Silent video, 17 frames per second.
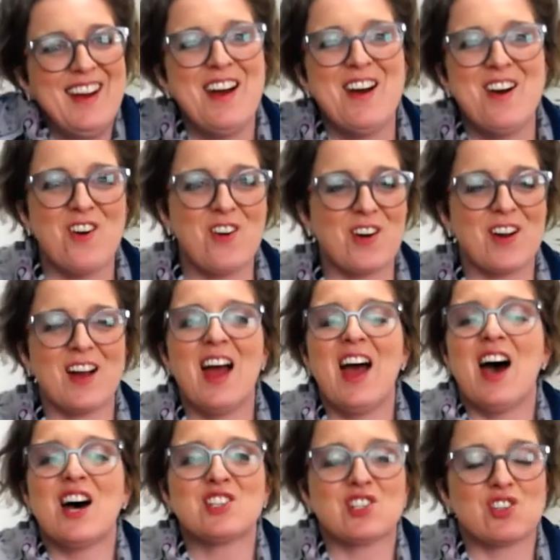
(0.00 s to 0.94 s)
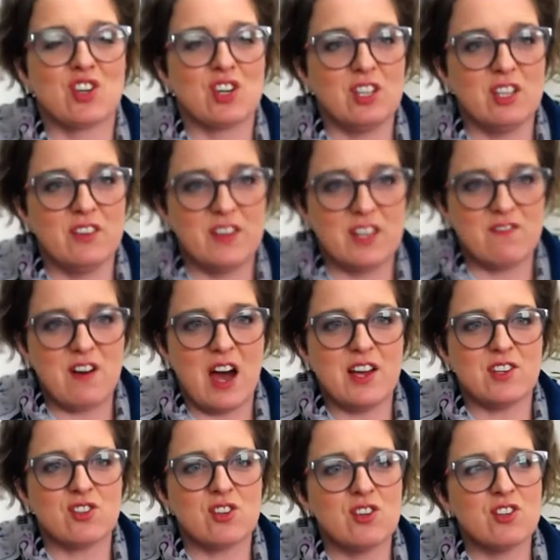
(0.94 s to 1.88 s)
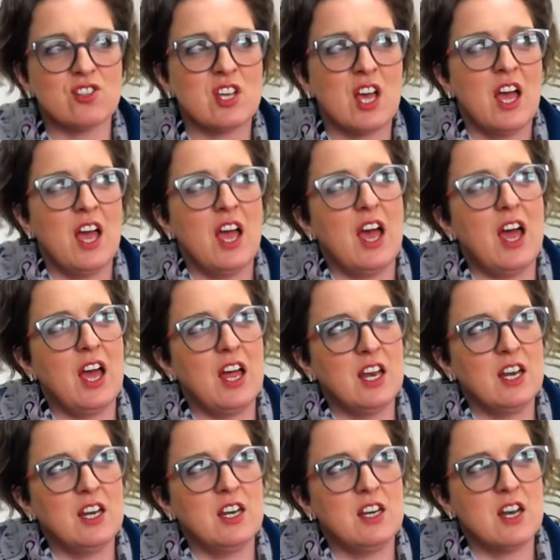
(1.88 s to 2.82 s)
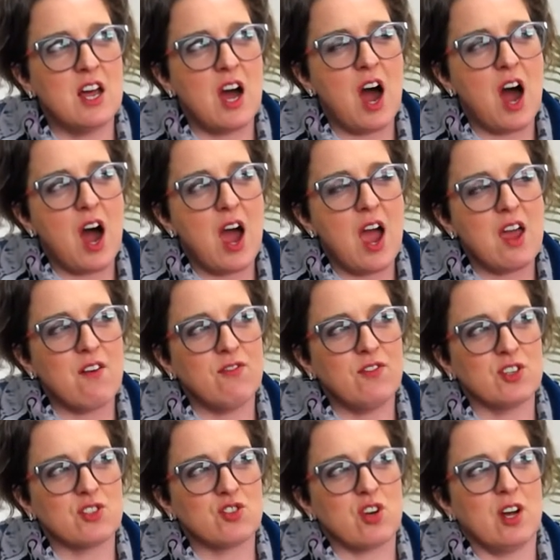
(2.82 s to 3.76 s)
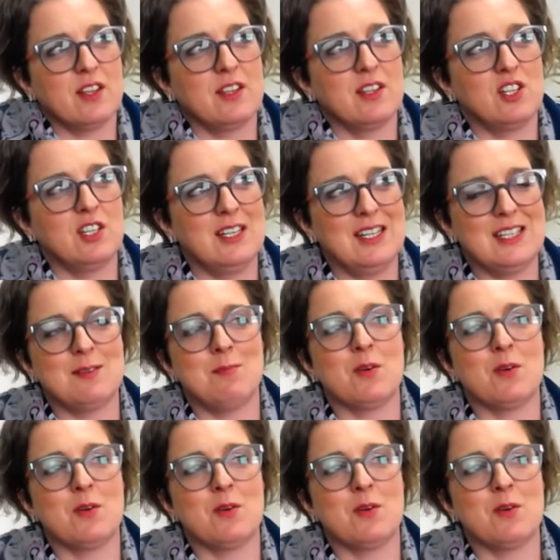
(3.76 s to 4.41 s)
or a circle of advisors. And I feel strongly that you need to be